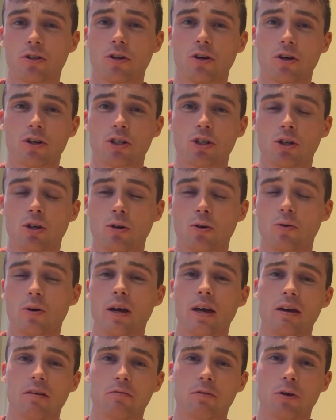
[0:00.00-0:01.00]
are there, so
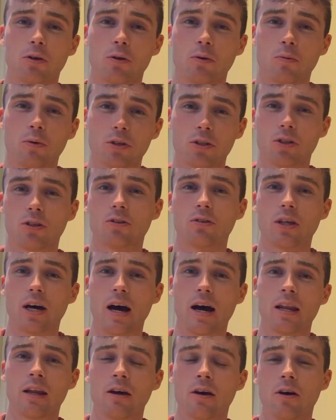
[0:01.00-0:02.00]
if you want to do
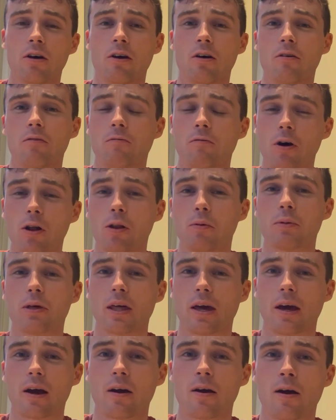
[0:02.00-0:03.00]
that, follow me
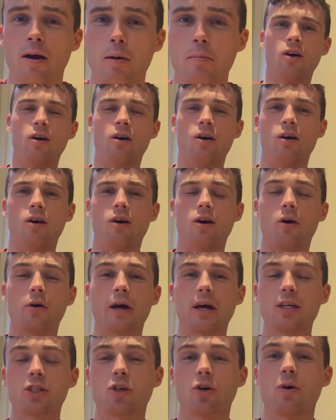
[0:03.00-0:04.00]
there.
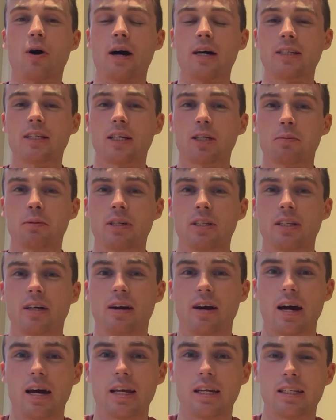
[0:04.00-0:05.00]
Okay, so as I explained
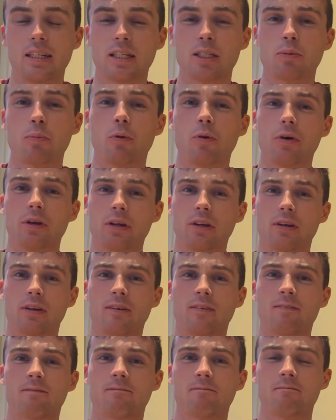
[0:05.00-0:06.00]
there, I had a
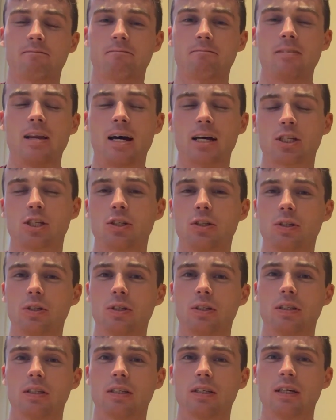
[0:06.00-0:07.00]
disappointing
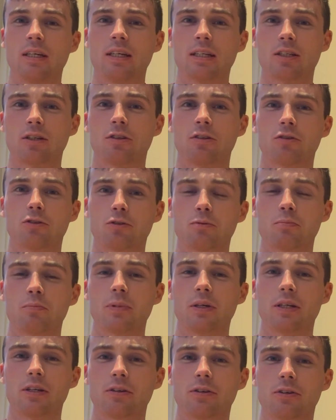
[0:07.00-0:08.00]
national 800
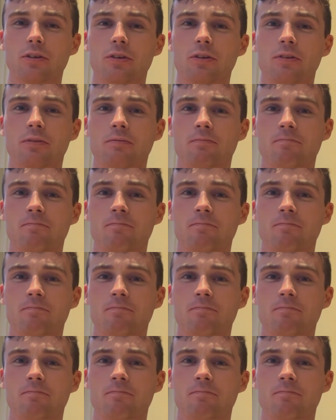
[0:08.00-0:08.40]
meter